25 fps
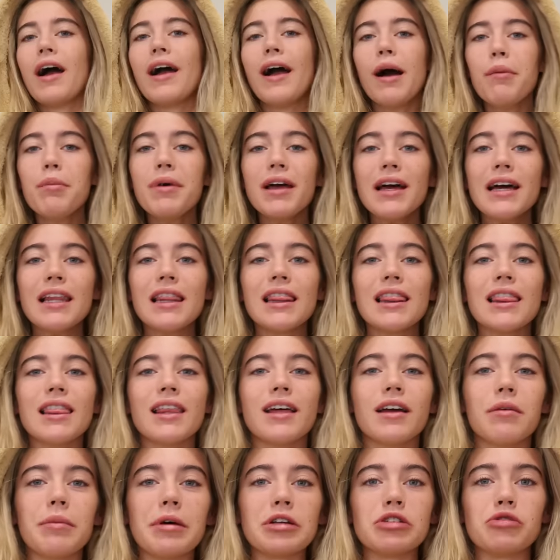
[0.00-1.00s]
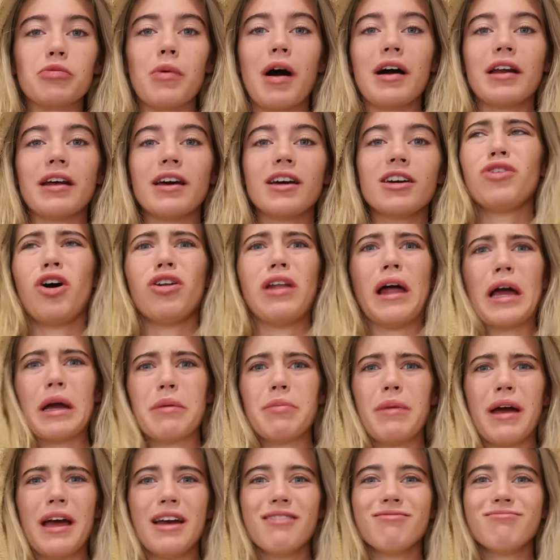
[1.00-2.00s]
I am being a little bit dramatic, not
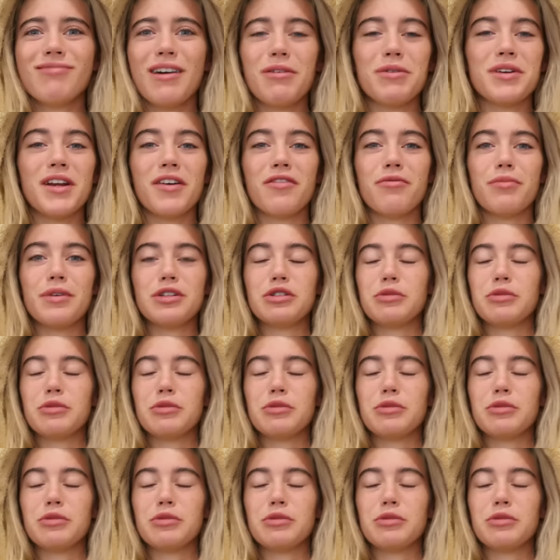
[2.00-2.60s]
like me, I would never be